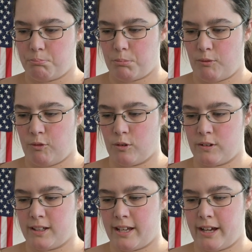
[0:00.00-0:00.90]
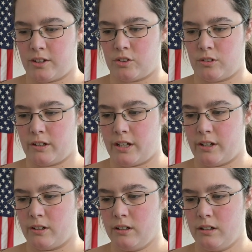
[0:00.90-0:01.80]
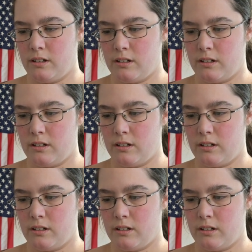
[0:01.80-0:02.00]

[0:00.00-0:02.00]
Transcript: before the excerpt here.